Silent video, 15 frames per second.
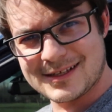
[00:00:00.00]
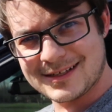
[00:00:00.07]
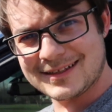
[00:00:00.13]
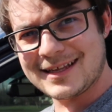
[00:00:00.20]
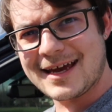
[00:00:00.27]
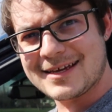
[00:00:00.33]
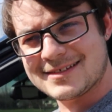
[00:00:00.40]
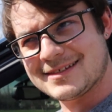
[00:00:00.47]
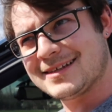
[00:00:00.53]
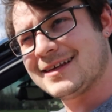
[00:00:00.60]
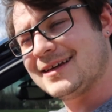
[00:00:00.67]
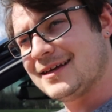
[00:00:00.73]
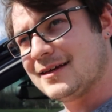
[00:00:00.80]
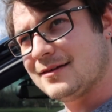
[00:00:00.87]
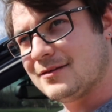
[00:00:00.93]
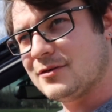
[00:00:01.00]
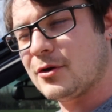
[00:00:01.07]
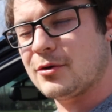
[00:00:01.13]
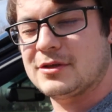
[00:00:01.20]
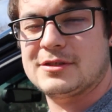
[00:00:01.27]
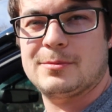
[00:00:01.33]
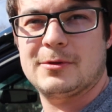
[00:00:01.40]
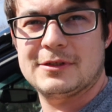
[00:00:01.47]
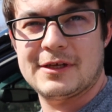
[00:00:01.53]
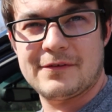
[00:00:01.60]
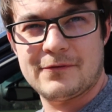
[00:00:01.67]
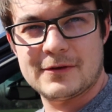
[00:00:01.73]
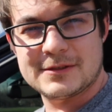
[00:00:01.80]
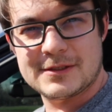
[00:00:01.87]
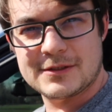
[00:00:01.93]
The less noticeable
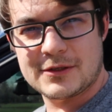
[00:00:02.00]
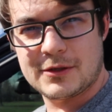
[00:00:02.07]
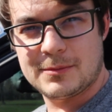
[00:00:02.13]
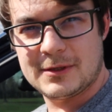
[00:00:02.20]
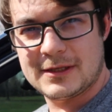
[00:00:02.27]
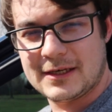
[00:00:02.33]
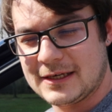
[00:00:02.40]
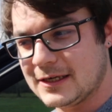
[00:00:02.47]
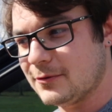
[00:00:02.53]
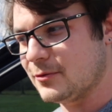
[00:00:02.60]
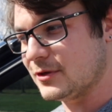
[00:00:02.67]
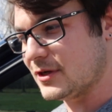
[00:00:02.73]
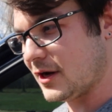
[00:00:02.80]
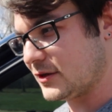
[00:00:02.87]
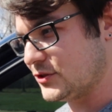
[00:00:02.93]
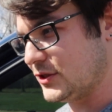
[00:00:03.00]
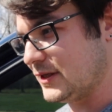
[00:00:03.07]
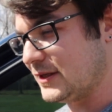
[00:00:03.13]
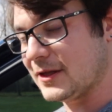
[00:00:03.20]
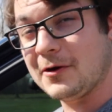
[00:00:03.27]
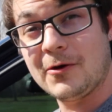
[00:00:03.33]
difference is going to be the heat reduction.